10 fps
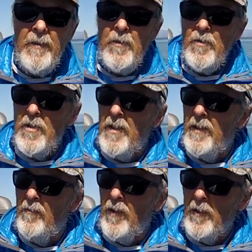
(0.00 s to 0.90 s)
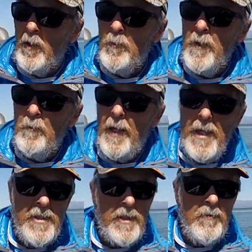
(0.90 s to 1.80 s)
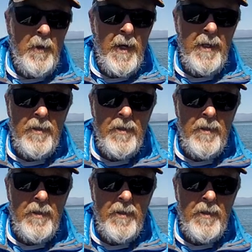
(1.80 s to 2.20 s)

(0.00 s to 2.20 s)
there's a little bit of plastics bite.